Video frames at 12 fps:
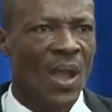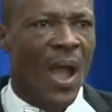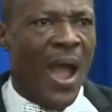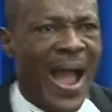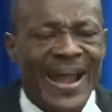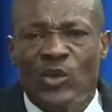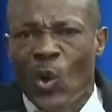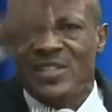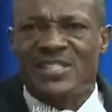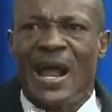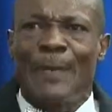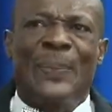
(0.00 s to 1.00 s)
And those
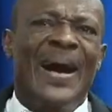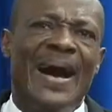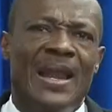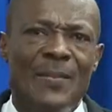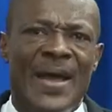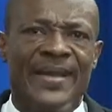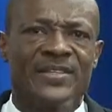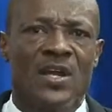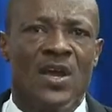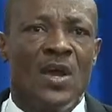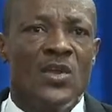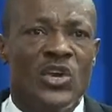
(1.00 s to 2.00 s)
in a parliament,
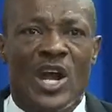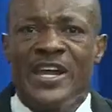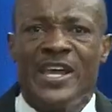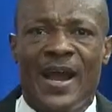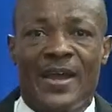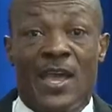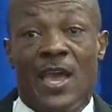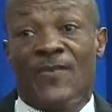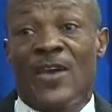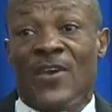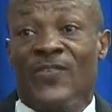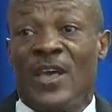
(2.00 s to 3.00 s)
you know, here,
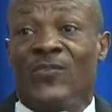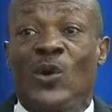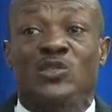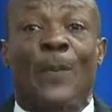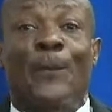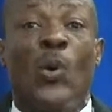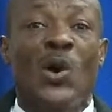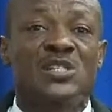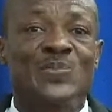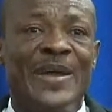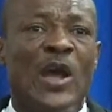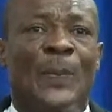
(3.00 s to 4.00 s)
if it was opposed
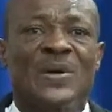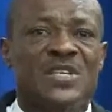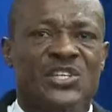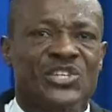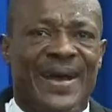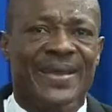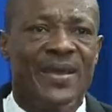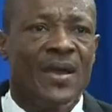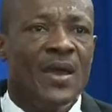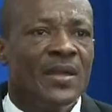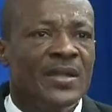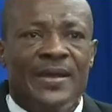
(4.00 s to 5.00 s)
by the opposition,
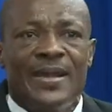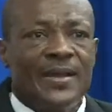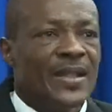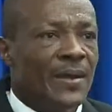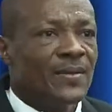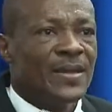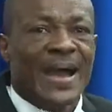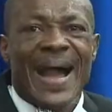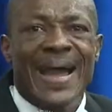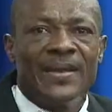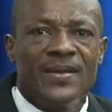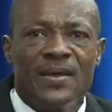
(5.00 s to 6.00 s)

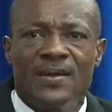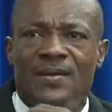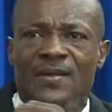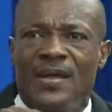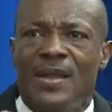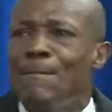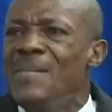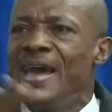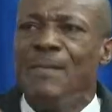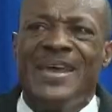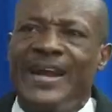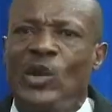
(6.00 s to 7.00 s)
the main
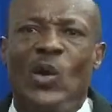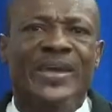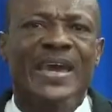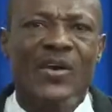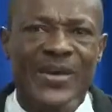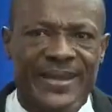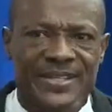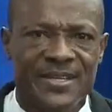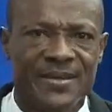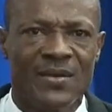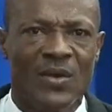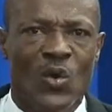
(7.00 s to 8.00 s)
media don't carry it.
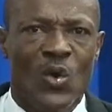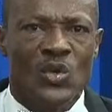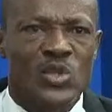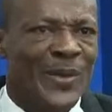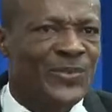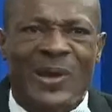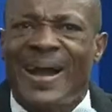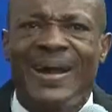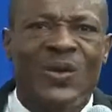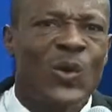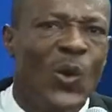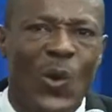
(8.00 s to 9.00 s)
So I have to
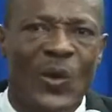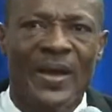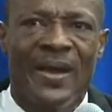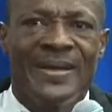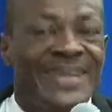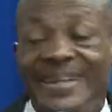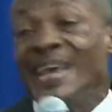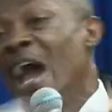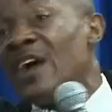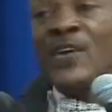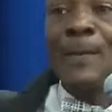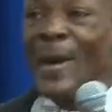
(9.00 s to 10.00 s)
conclude that
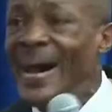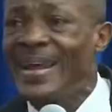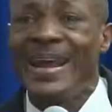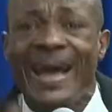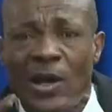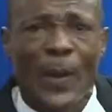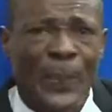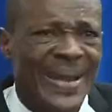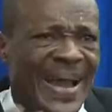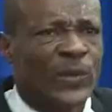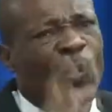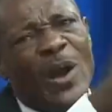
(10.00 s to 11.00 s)
everybody lock up in
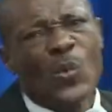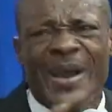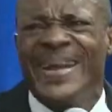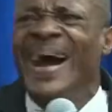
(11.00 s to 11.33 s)
it one way or